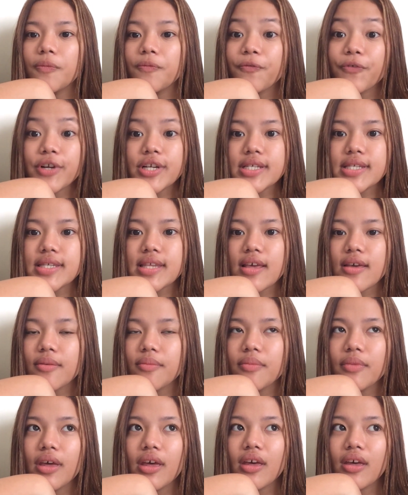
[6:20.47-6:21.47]
first
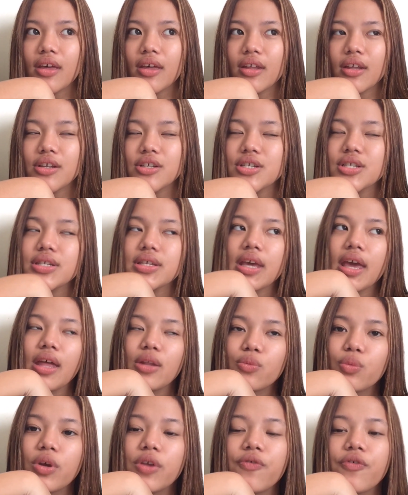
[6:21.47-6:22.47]
sem, and I just
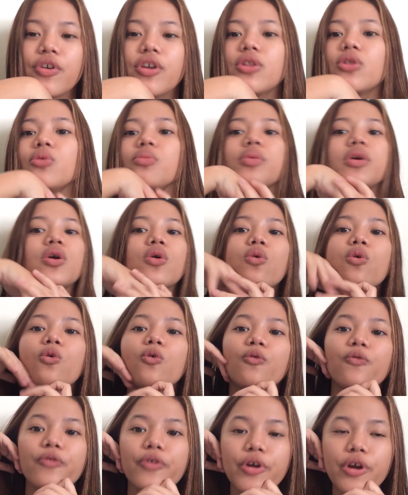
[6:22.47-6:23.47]
can't wait for it to be
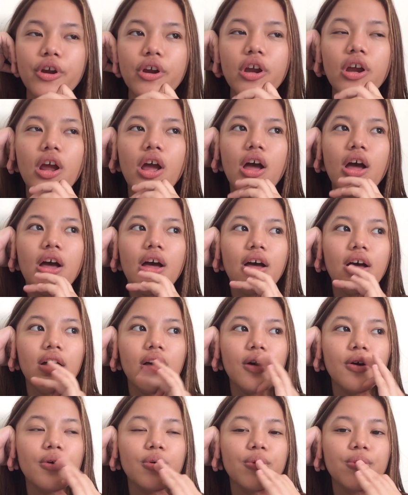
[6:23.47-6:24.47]
over.
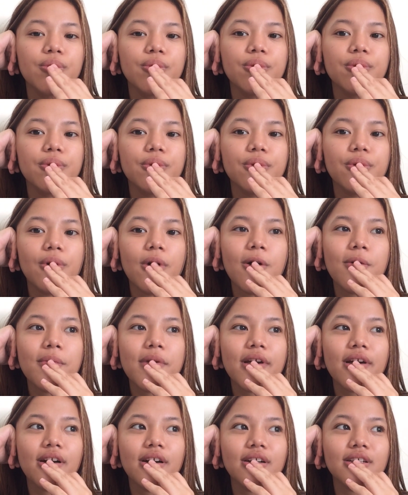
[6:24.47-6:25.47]
Oh
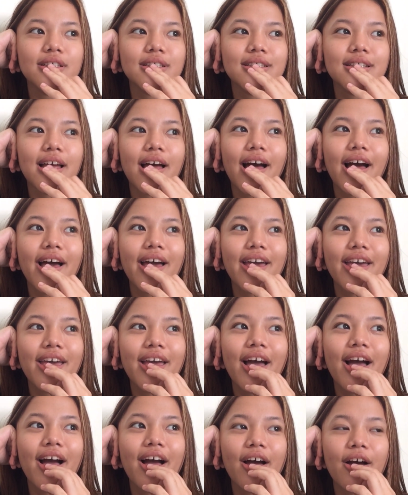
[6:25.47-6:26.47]
my gosh,
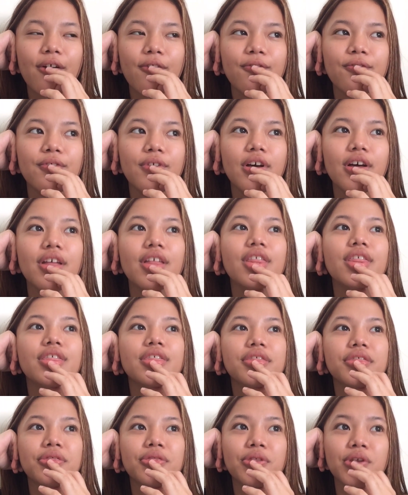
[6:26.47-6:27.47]
I have
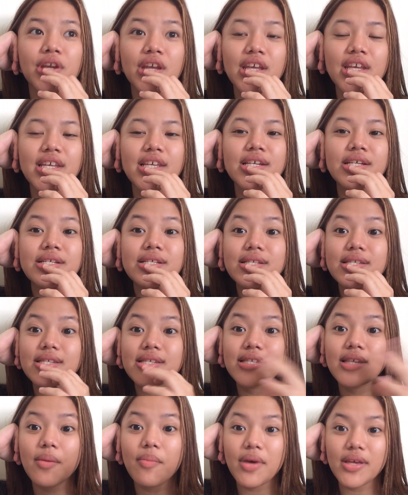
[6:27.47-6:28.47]
3
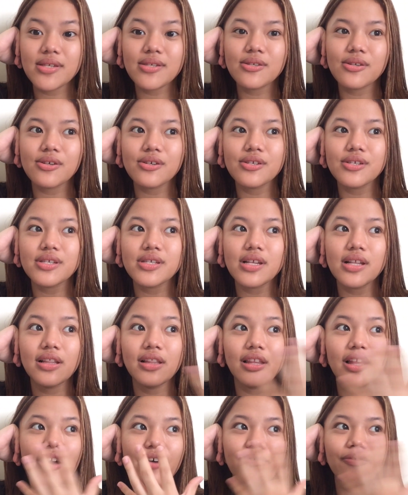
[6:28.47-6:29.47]
semesters
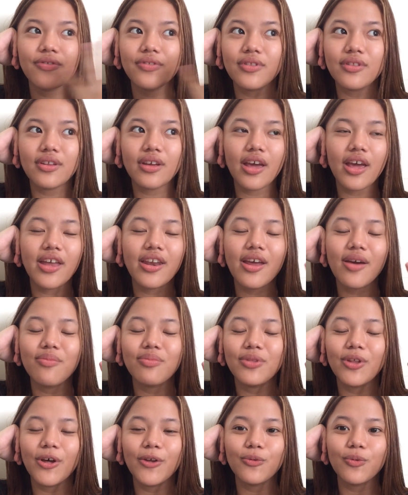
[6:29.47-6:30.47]
left and
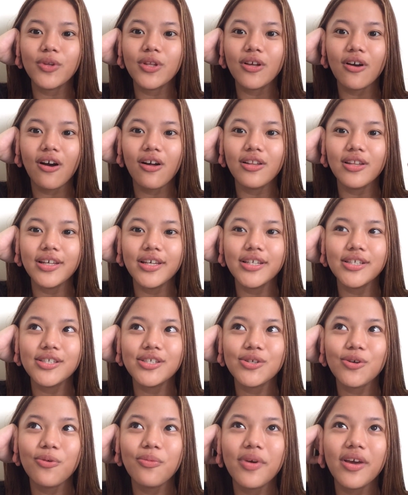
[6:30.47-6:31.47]
I'm done with
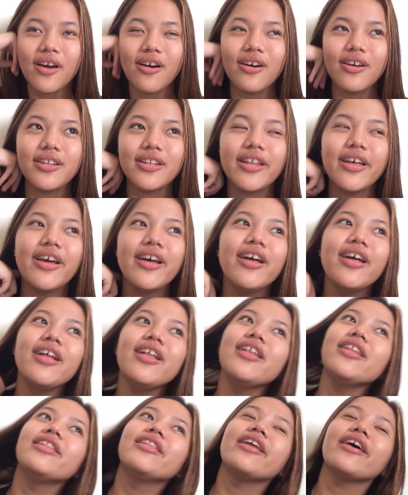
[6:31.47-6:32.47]
college. Oh my god,
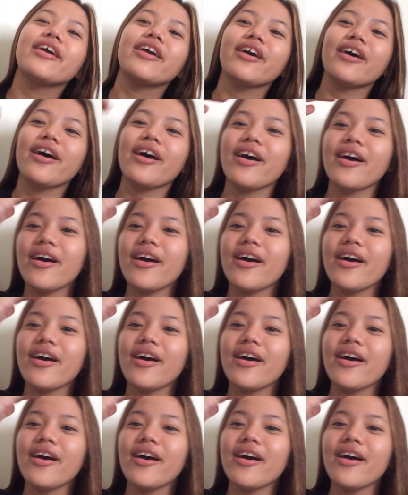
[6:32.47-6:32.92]
like